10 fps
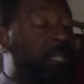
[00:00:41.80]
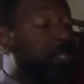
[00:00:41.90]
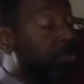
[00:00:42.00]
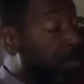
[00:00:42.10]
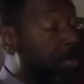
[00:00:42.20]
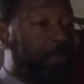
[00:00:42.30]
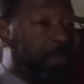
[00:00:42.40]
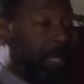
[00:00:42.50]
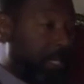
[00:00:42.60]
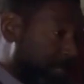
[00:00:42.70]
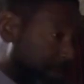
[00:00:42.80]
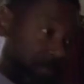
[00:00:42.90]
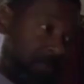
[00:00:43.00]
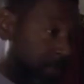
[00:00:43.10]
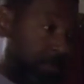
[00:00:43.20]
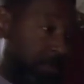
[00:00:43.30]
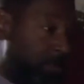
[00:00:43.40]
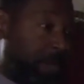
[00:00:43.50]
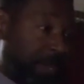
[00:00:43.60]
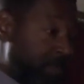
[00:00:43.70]
and let you ask me
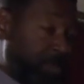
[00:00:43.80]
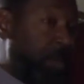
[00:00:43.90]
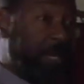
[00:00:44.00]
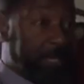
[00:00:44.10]
whatever you